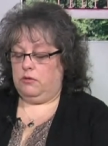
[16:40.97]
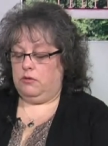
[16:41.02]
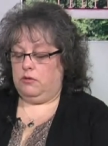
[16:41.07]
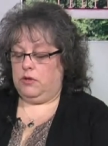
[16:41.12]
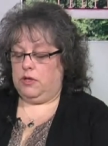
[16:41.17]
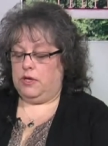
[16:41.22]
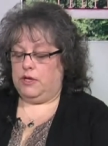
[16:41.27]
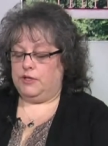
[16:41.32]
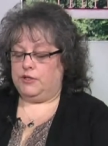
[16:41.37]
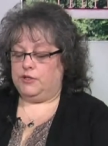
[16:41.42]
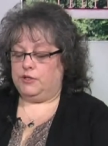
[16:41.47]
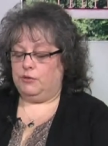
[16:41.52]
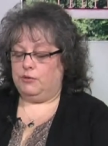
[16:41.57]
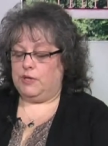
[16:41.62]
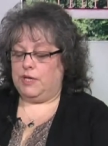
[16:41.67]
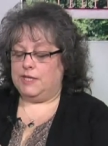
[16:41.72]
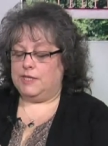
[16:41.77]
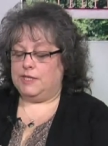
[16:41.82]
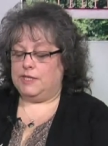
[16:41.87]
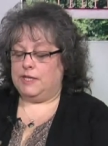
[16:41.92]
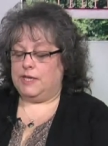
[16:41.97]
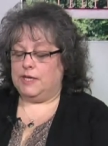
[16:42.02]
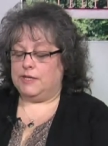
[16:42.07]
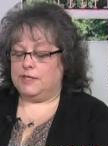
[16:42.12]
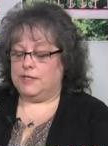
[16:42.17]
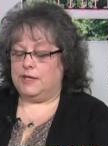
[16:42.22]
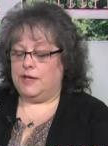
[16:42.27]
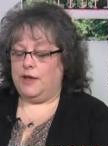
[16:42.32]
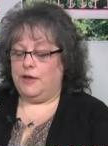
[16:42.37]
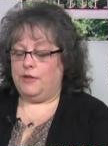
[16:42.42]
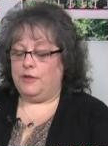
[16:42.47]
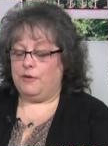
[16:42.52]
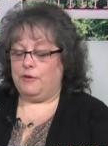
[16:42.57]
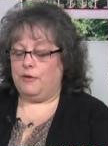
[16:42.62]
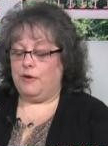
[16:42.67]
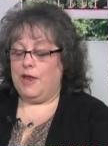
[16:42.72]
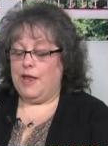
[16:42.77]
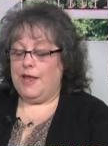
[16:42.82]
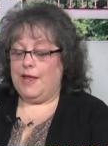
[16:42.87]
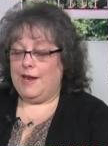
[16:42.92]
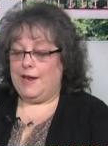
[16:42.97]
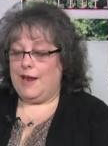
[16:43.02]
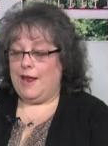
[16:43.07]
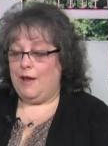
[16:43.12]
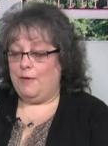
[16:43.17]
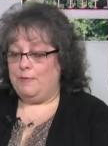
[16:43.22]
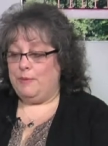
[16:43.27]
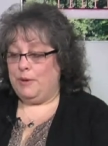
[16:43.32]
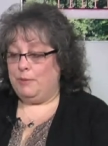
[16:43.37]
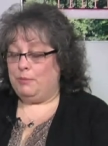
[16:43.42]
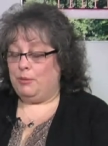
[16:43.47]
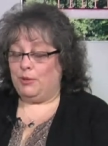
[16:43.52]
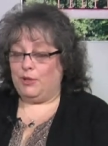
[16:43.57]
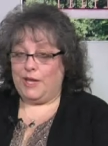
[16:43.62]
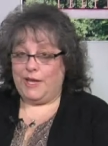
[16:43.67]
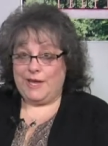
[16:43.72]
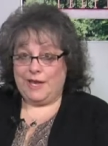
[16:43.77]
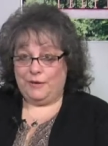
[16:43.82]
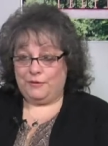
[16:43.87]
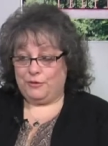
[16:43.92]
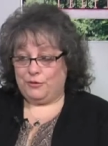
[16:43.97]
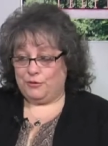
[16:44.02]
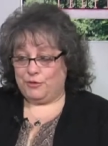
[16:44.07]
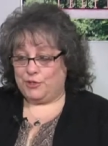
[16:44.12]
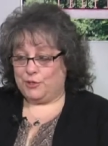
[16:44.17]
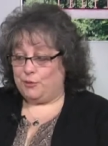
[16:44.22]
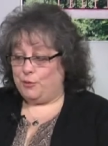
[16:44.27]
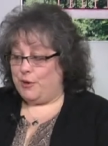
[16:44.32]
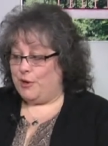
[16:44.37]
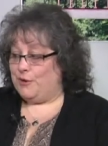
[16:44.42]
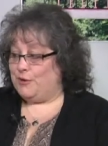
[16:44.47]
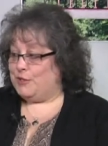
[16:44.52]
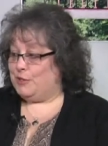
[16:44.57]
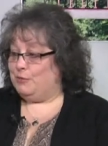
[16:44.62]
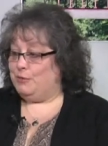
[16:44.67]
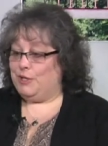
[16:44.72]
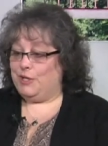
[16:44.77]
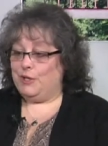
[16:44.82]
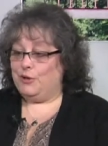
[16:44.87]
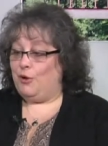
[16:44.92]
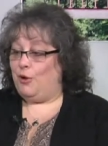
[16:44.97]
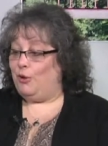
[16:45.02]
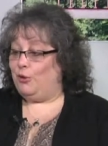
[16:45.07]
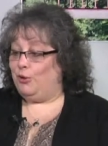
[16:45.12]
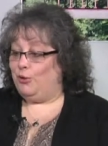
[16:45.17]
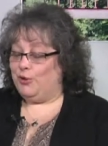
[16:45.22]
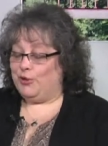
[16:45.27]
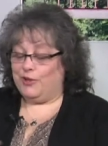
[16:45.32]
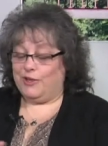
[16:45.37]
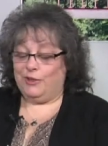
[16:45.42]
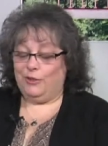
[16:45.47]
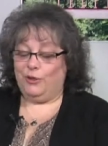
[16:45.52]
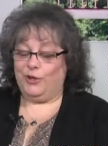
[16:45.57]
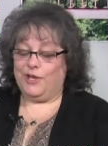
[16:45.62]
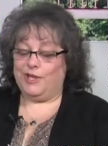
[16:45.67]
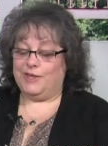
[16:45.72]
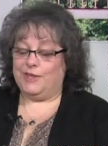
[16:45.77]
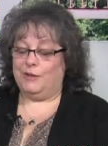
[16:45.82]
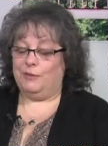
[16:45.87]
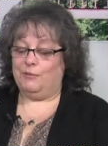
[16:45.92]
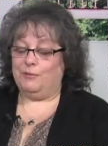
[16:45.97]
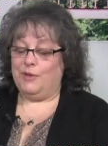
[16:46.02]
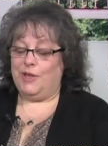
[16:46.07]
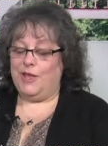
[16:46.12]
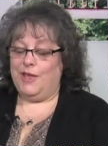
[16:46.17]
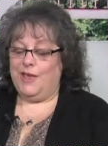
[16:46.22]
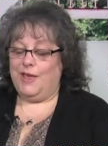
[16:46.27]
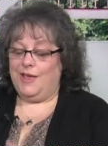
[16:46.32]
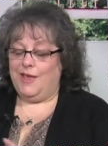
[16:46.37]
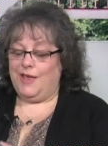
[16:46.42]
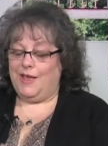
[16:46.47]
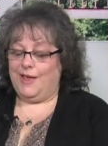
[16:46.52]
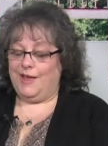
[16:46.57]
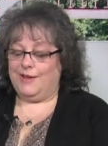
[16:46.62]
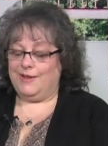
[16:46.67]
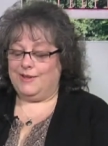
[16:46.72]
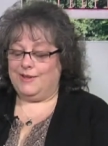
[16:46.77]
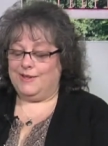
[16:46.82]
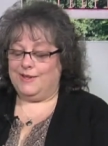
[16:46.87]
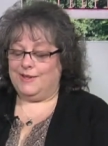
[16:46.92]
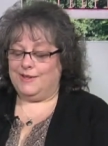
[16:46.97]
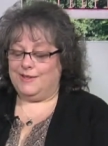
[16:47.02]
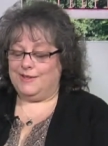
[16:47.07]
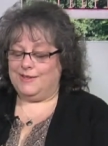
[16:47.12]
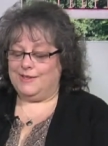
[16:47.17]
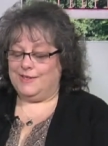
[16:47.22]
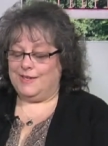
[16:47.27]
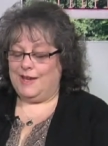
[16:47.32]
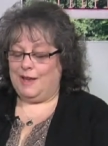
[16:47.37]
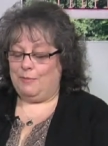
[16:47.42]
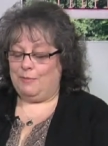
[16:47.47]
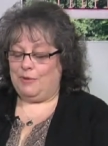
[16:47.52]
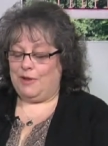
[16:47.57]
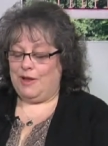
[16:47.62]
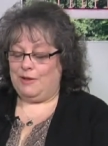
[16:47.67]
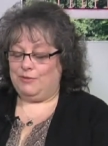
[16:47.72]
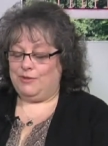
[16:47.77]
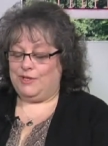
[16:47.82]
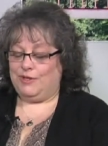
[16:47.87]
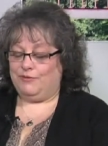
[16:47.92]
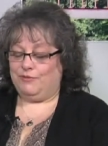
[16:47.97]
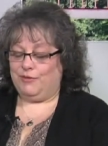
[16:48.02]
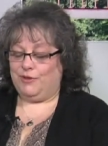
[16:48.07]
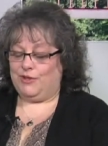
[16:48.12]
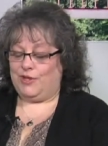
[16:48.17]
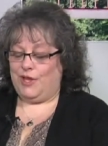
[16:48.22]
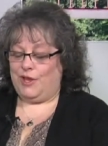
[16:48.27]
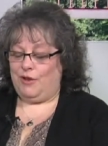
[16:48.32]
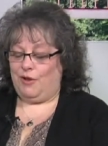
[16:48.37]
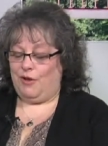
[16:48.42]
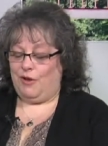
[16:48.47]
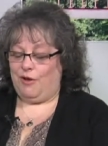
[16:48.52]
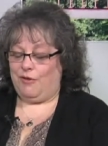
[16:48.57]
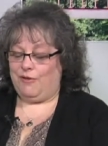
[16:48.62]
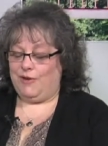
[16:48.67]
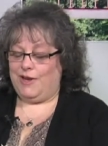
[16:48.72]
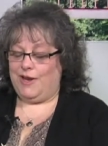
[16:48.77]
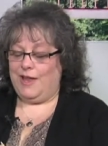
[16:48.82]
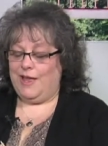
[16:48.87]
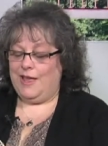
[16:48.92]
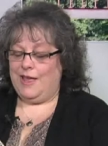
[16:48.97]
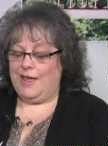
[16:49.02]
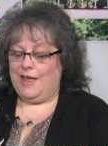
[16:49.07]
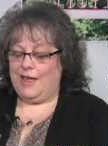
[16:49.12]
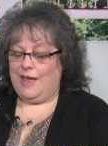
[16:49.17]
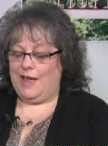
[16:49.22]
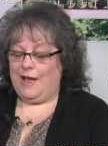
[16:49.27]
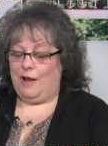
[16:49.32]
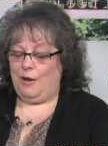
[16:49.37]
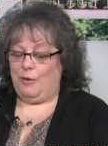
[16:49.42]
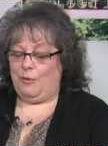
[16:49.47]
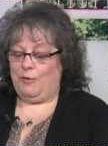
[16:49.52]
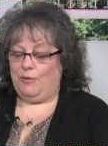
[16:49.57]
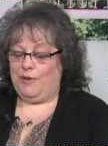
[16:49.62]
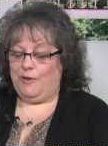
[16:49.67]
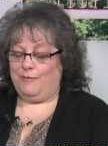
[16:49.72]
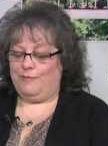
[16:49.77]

and it's so nice to get together and have people lay out their squares and we can all look at look at them and uh, see how how different they are and how